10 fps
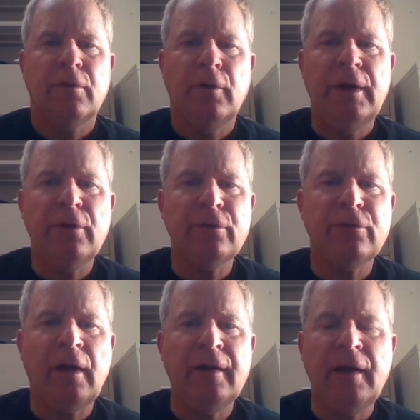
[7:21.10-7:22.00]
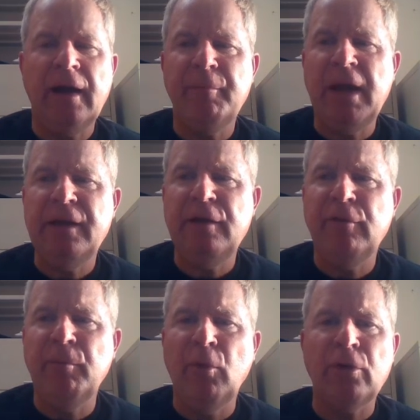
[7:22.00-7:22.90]
So here's, I made
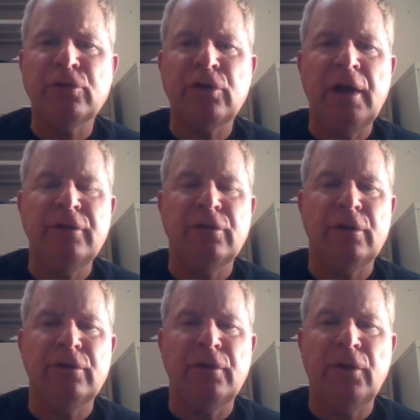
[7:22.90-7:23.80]
even more changes.